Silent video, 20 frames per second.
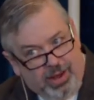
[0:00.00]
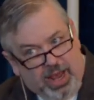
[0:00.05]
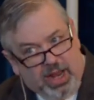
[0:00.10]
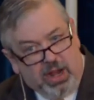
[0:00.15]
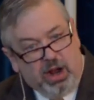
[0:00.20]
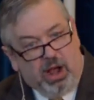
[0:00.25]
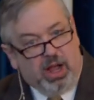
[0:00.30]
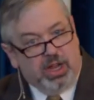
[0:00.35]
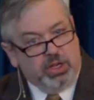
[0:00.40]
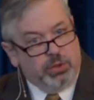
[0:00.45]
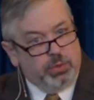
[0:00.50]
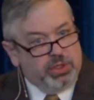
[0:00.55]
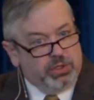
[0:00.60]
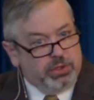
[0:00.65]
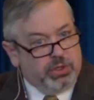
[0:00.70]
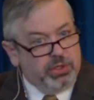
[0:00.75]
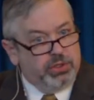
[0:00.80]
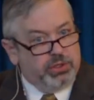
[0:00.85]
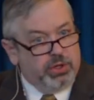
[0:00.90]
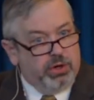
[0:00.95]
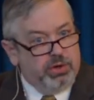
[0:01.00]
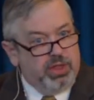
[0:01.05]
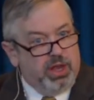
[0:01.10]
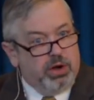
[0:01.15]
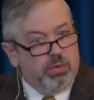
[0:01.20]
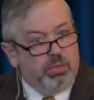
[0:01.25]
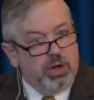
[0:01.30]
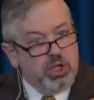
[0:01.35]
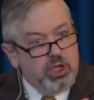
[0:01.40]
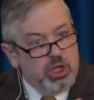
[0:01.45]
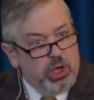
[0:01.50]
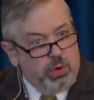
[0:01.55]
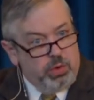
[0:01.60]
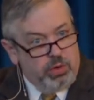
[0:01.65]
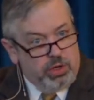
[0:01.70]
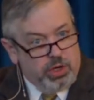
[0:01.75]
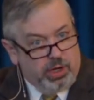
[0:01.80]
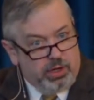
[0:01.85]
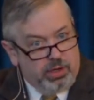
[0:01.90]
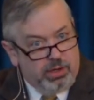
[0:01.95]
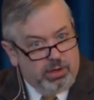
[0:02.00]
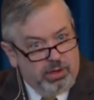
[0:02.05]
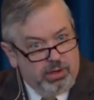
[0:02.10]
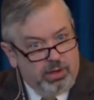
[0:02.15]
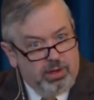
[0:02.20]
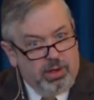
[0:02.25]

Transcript: And Hodge was concerned that a reunion,